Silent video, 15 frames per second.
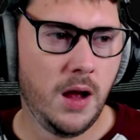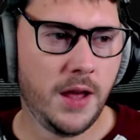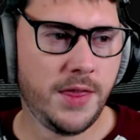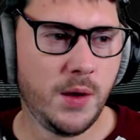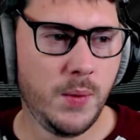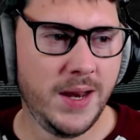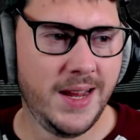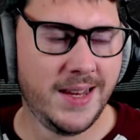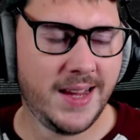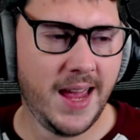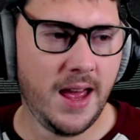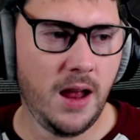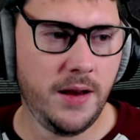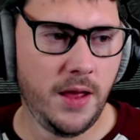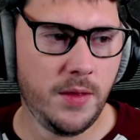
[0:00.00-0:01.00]
I think we need to
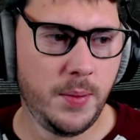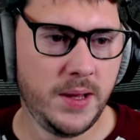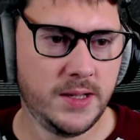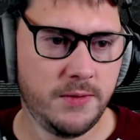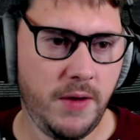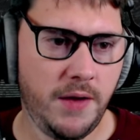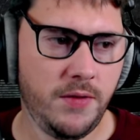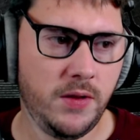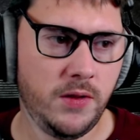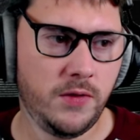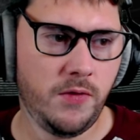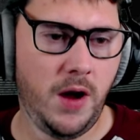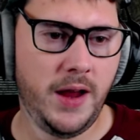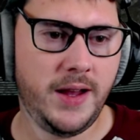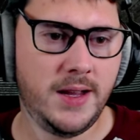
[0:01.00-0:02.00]
get another piece of evidence,
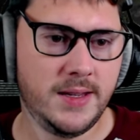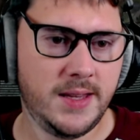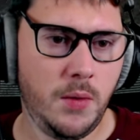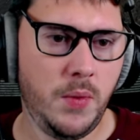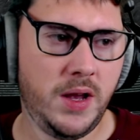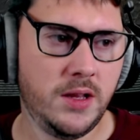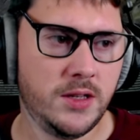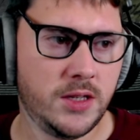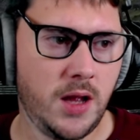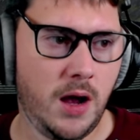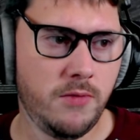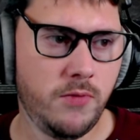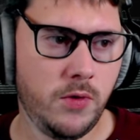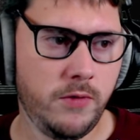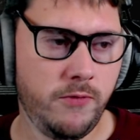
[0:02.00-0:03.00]
right? Because then we can
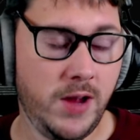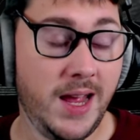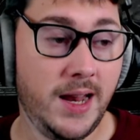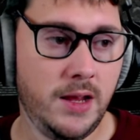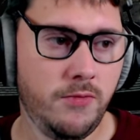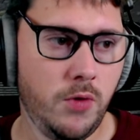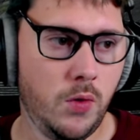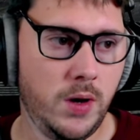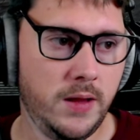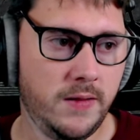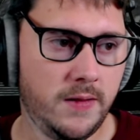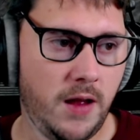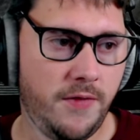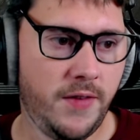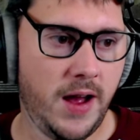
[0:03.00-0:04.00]
start really ruling
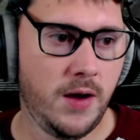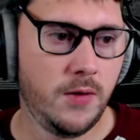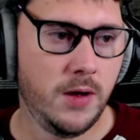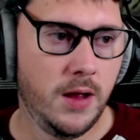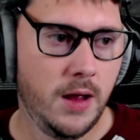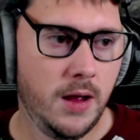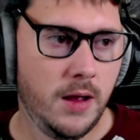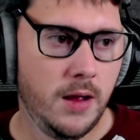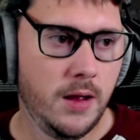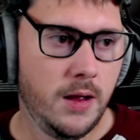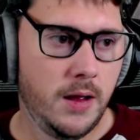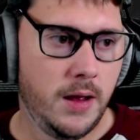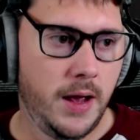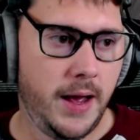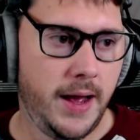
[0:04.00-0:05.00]
stuff out.
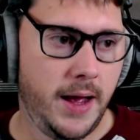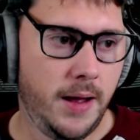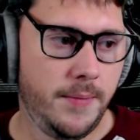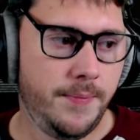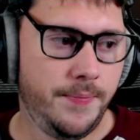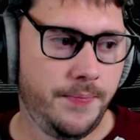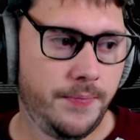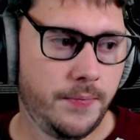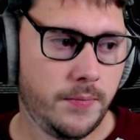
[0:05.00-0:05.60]
Okay,